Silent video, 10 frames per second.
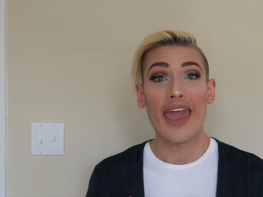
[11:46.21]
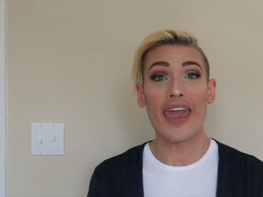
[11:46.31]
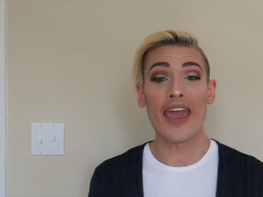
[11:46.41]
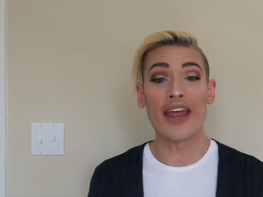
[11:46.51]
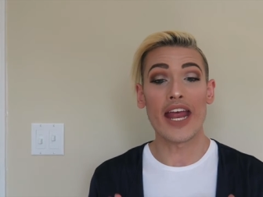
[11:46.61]

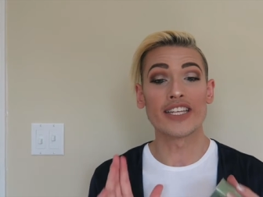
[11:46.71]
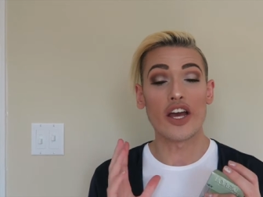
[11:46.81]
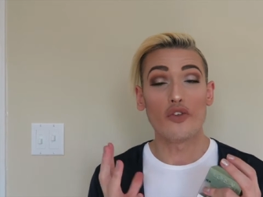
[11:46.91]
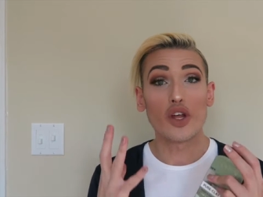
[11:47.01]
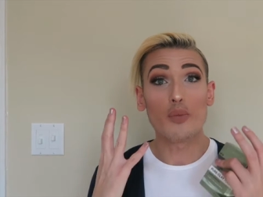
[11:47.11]
and it
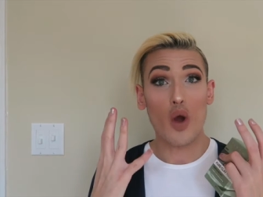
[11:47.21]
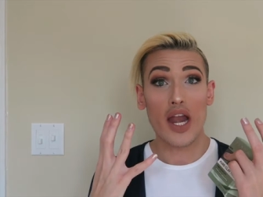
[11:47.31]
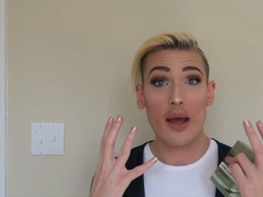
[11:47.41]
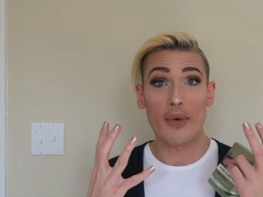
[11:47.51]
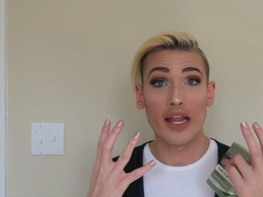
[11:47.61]
definitely
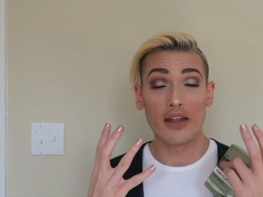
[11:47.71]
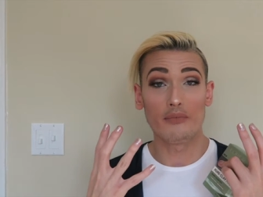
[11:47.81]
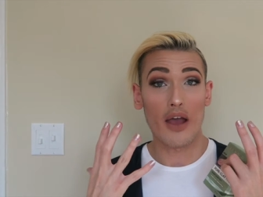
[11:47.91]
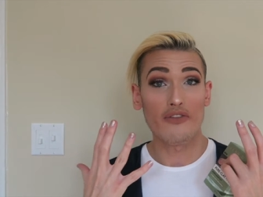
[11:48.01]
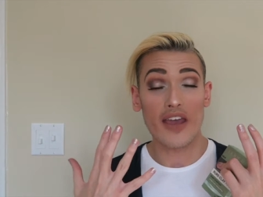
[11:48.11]
brightened up my,
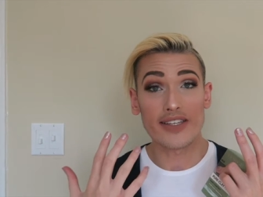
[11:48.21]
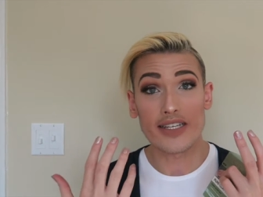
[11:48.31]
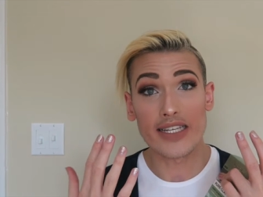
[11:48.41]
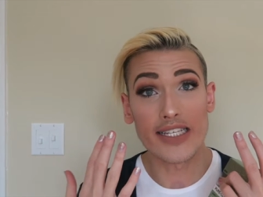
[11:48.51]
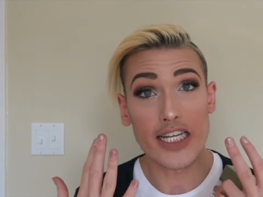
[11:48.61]
my face,
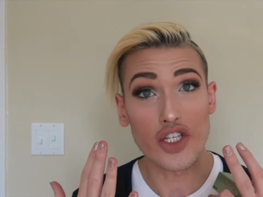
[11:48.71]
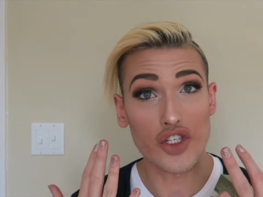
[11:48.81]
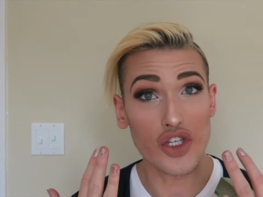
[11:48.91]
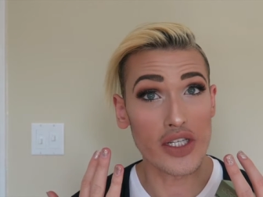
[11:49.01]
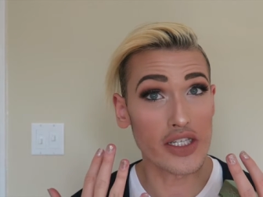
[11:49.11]
because I did
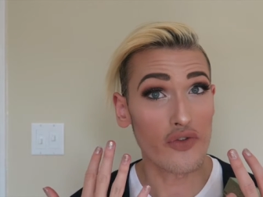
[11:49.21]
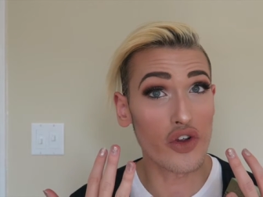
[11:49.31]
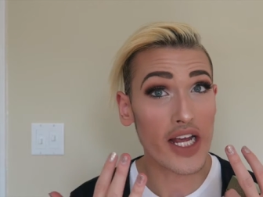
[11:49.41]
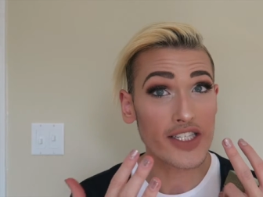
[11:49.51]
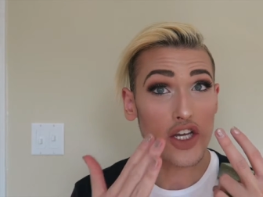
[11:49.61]
just use this a
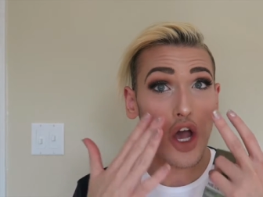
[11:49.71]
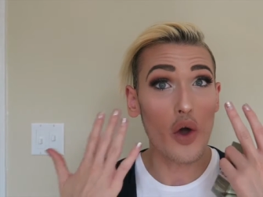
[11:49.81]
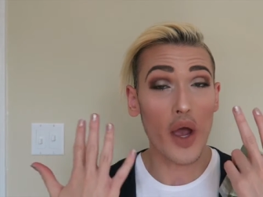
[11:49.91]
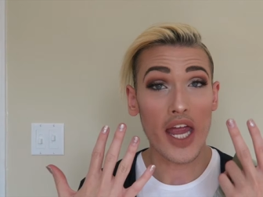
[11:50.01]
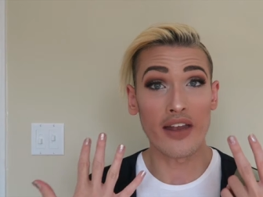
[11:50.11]
few days
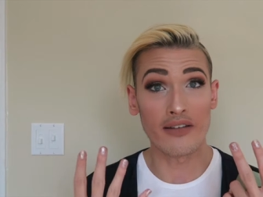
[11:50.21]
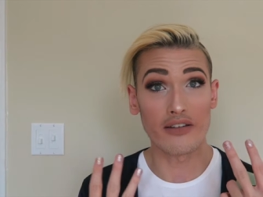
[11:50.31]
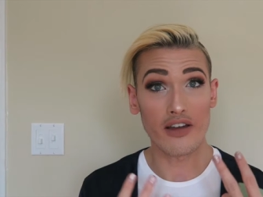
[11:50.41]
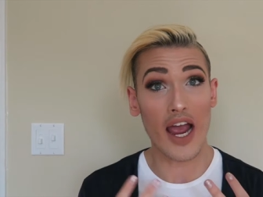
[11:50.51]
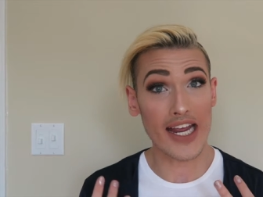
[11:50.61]
ago, and
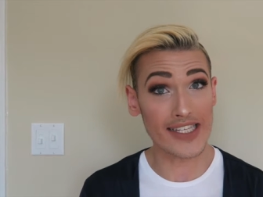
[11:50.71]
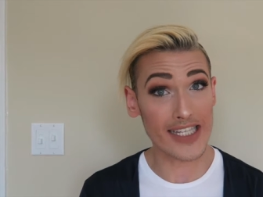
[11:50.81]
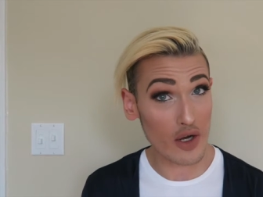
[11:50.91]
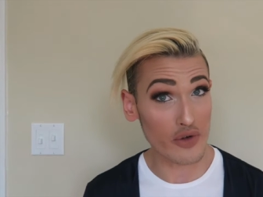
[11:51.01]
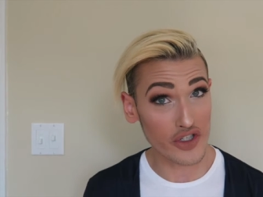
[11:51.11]
I can
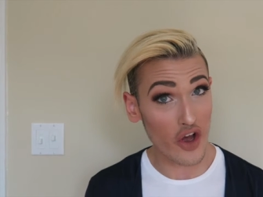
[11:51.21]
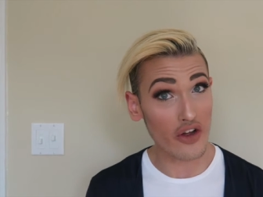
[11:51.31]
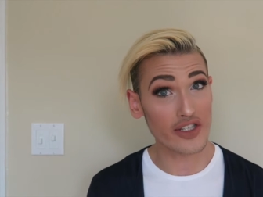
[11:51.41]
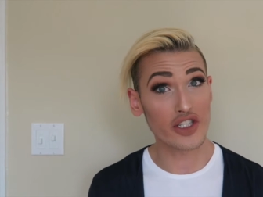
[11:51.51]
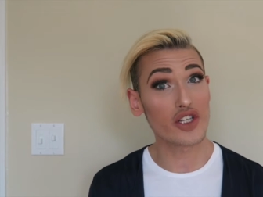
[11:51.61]
see
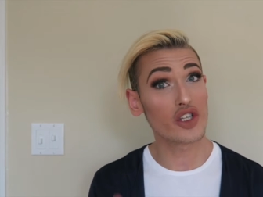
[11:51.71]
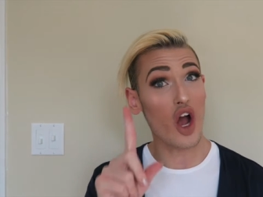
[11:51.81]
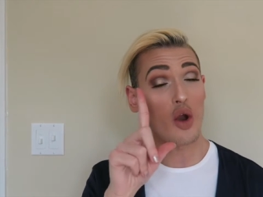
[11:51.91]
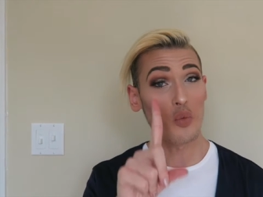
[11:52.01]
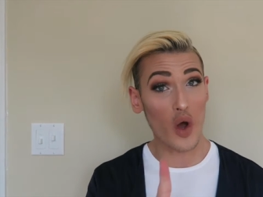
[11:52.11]
results
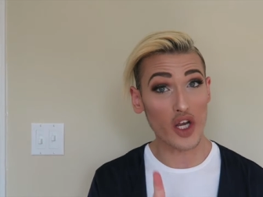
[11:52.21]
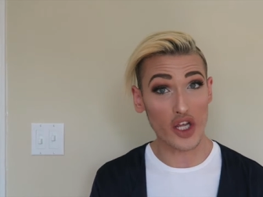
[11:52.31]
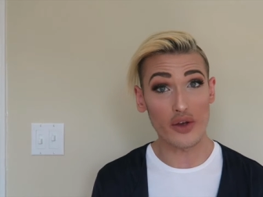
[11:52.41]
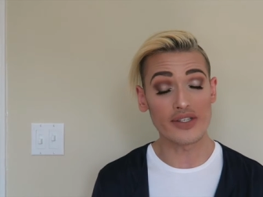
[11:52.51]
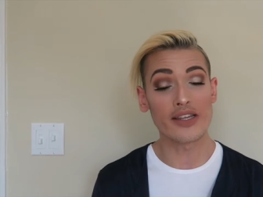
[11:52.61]
on one
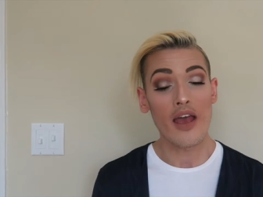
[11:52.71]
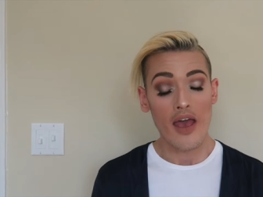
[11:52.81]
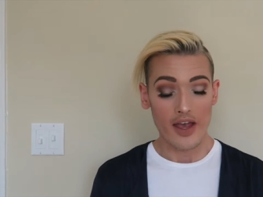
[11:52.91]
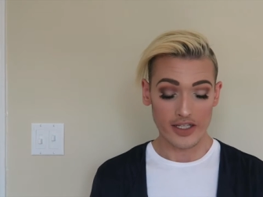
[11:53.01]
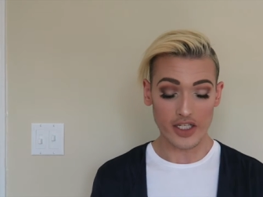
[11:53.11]
use.
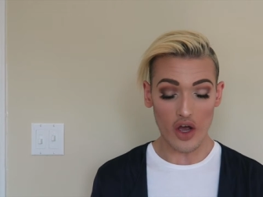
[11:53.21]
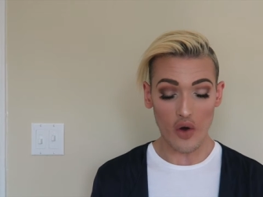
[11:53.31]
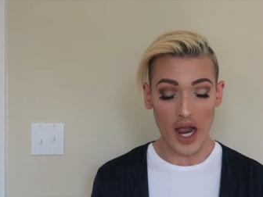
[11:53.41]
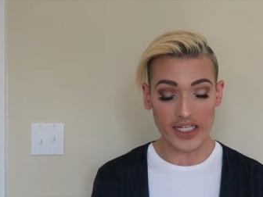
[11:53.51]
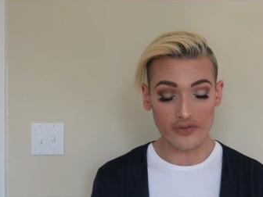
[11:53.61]
So
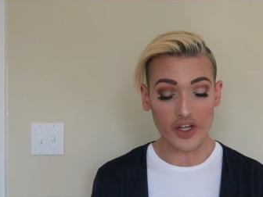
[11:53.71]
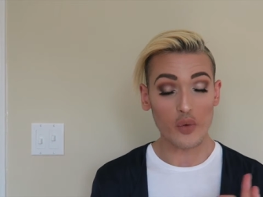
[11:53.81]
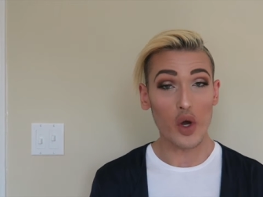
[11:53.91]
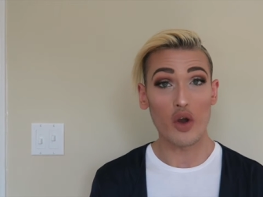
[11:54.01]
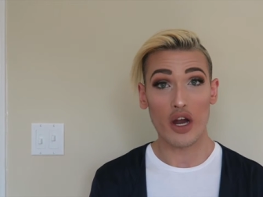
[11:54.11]
I
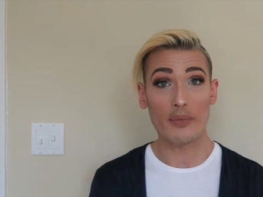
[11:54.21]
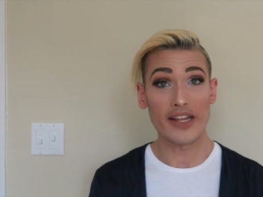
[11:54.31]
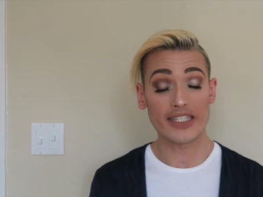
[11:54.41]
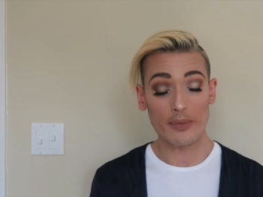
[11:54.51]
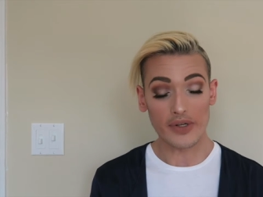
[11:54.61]
definitely would
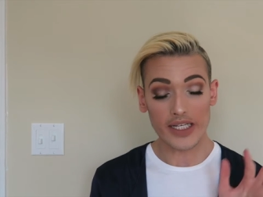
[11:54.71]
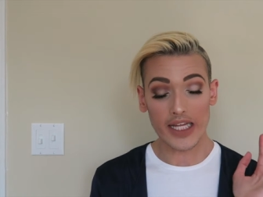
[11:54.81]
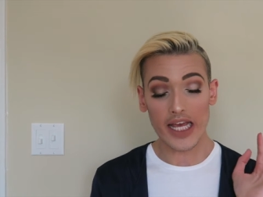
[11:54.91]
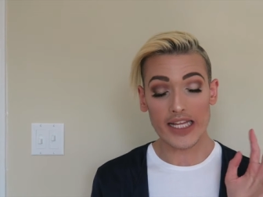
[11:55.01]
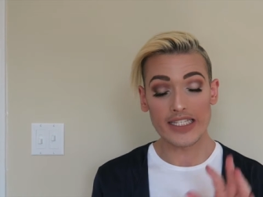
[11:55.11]
recommend this
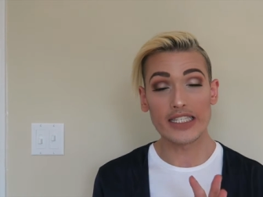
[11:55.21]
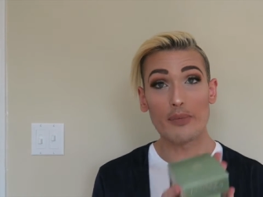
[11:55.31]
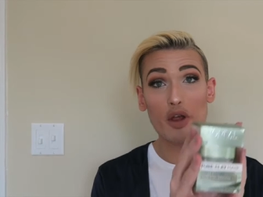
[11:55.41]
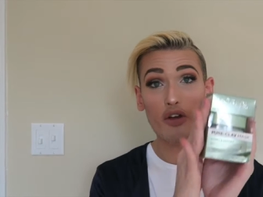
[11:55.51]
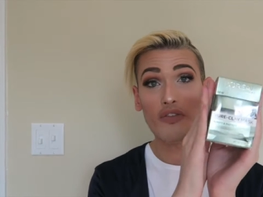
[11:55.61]
completely. This is
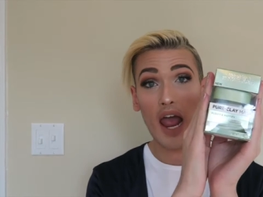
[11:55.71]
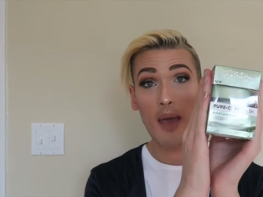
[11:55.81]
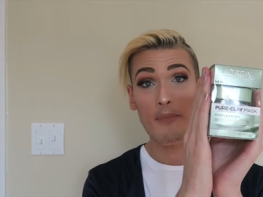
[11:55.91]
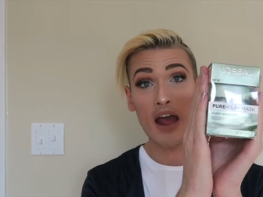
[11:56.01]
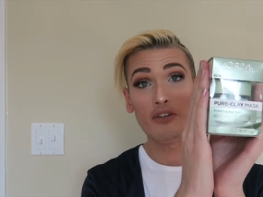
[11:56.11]
the Purify
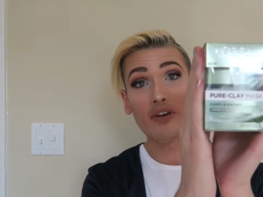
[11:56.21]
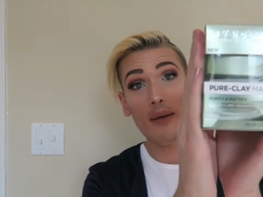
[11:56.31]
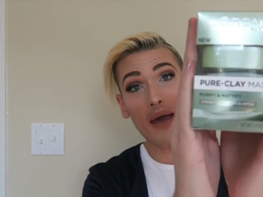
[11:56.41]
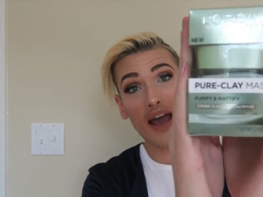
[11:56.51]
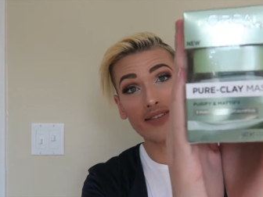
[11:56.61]
and
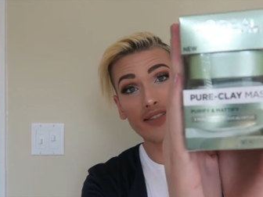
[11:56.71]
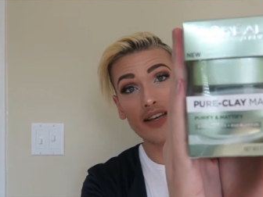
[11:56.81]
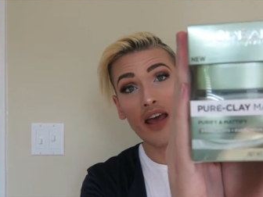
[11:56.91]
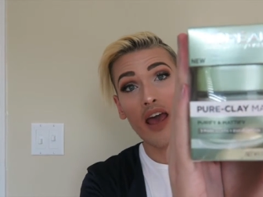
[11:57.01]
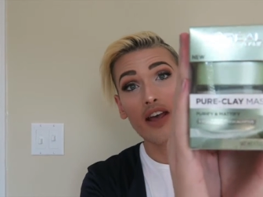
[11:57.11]
Mattify
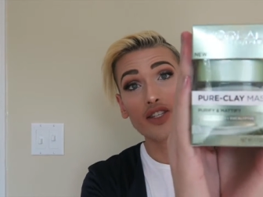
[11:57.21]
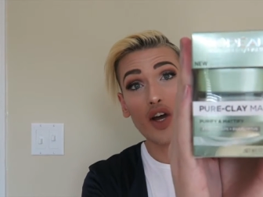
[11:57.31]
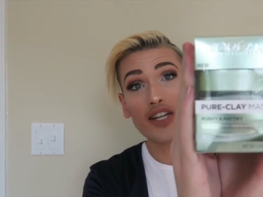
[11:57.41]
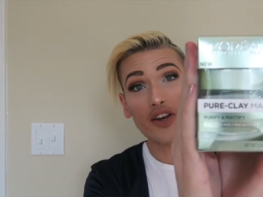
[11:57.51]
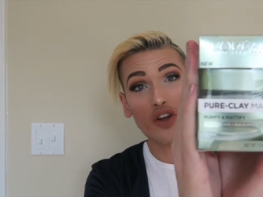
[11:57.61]
mask.
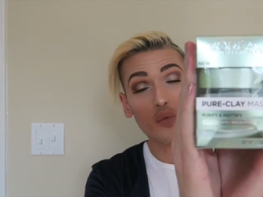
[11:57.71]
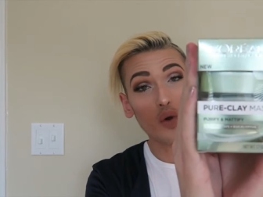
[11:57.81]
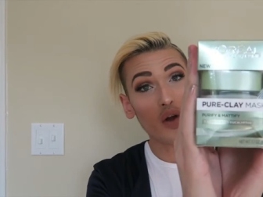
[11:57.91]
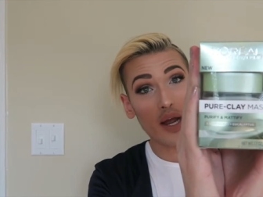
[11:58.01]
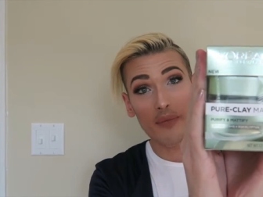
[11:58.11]
So I definitely
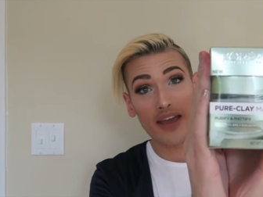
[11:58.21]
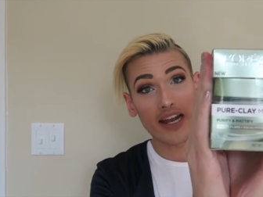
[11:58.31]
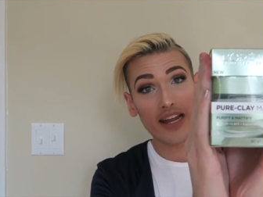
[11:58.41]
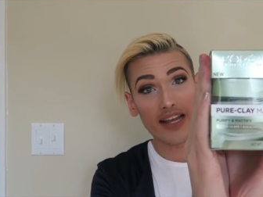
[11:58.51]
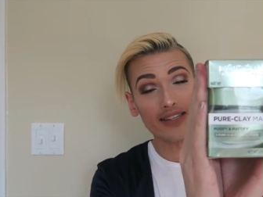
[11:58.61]
would recommend
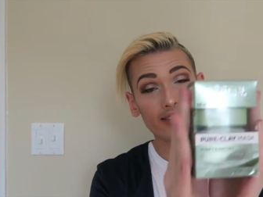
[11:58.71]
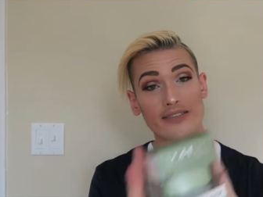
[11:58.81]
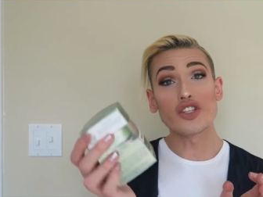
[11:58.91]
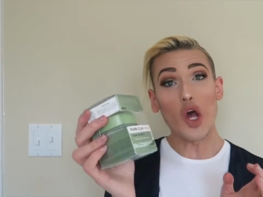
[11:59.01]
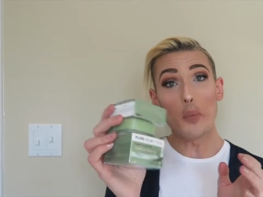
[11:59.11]
getting this.
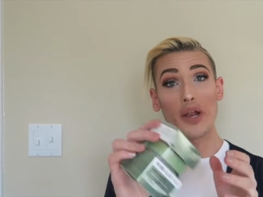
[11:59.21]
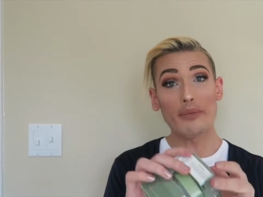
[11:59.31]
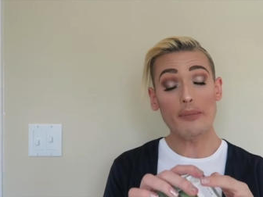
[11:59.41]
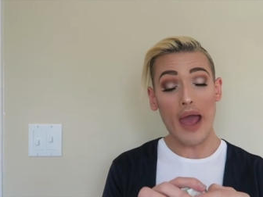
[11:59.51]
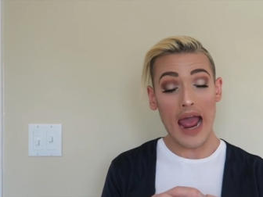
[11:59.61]
Just open
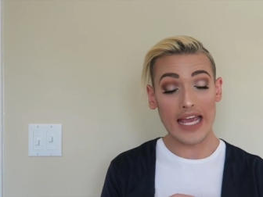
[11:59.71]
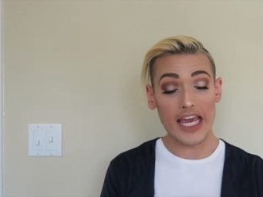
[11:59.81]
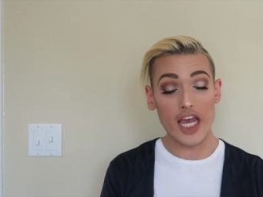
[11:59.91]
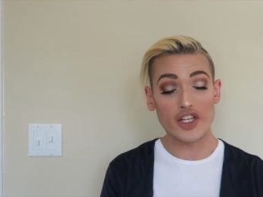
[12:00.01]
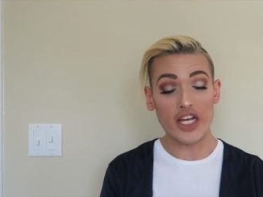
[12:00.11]
up the
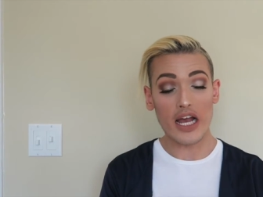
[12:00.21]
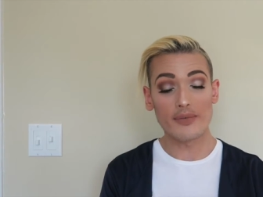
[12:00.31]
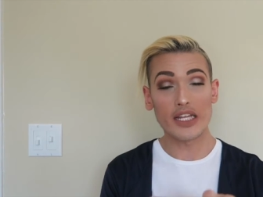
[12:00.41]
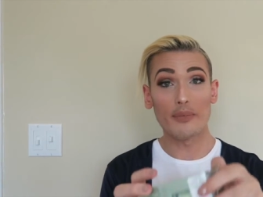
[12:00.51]
package. It comes